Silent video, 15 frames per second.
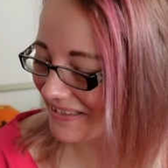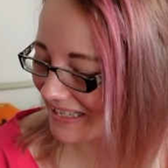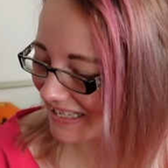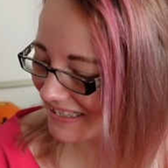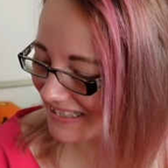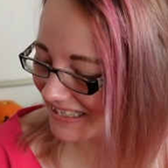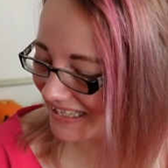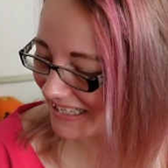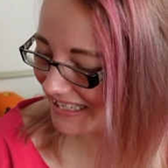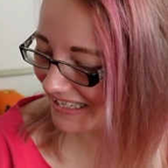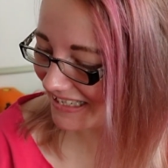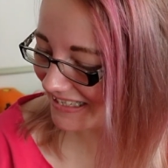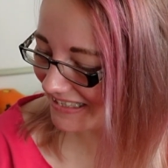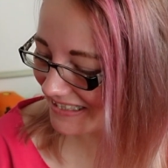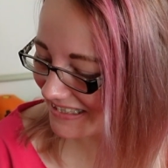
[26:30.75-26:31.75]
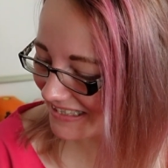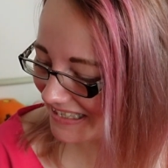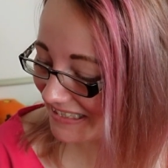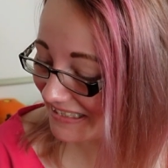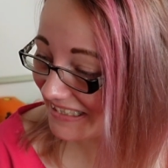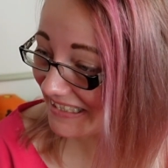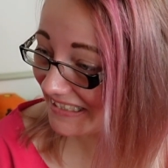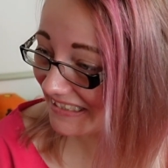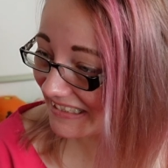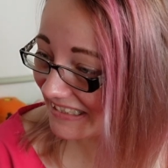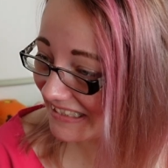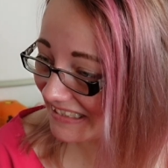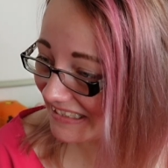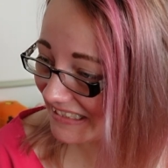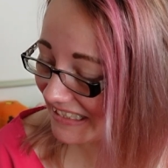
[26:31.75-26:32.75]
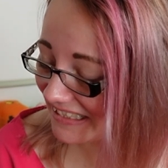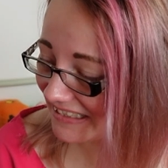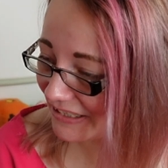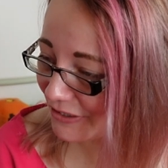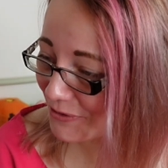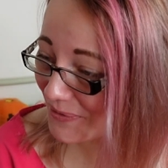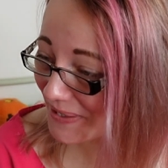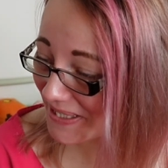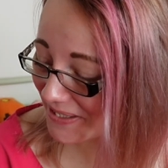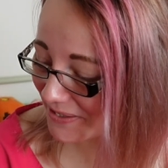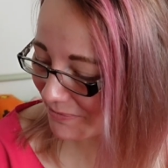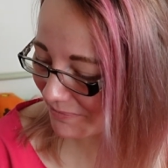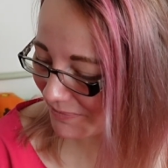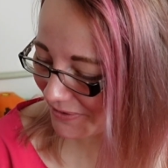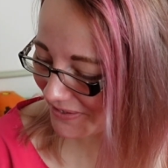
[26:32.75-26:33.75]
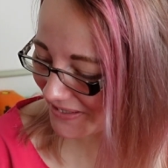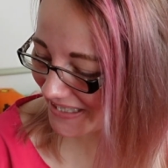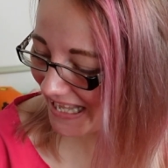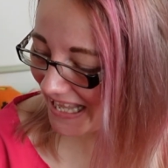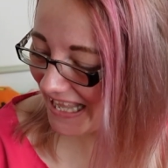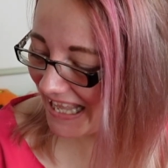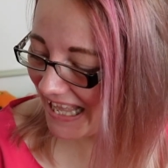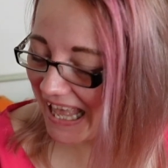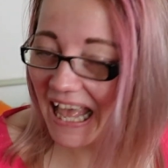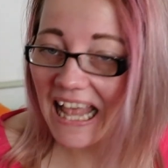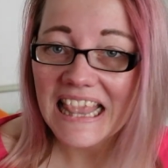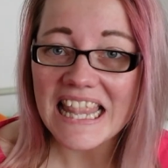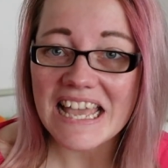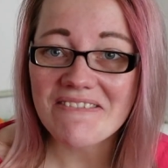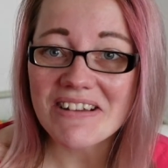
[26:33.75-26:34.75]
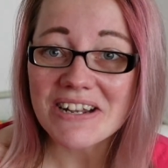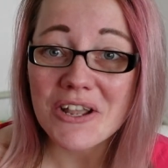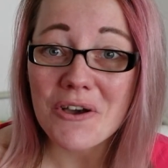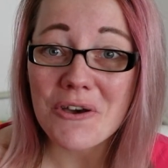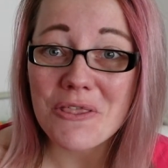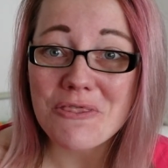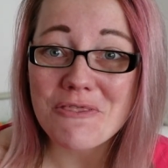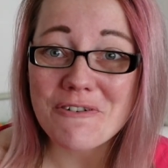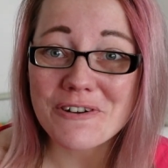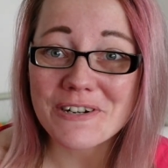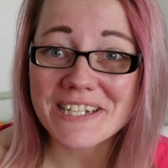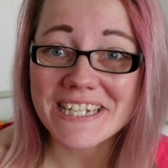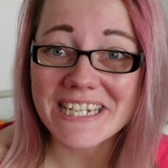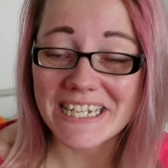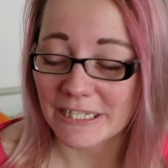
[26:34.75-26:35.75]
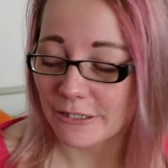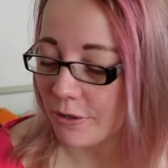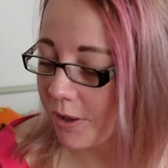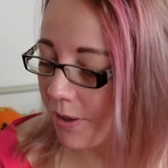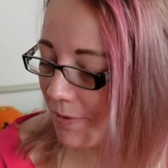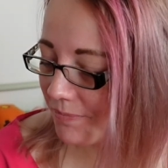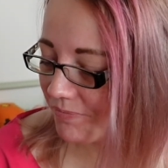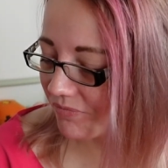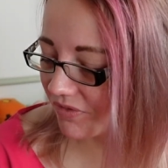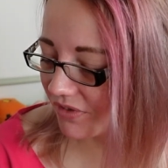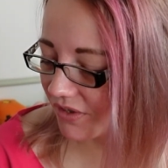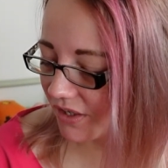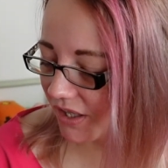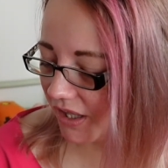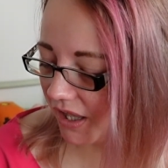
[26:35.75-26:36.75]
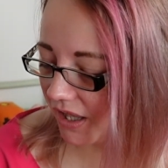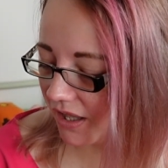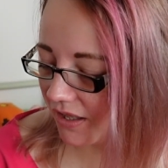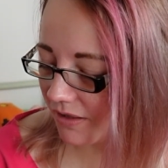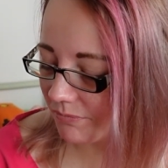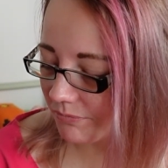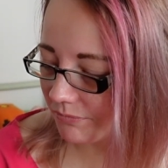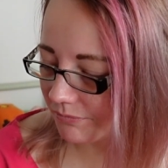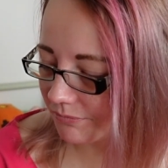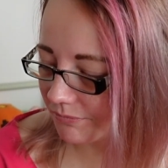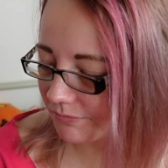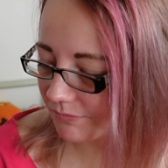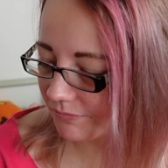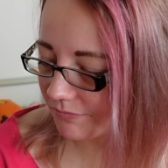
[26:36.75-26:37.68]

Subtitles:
That is in US numbers 11 or 13. I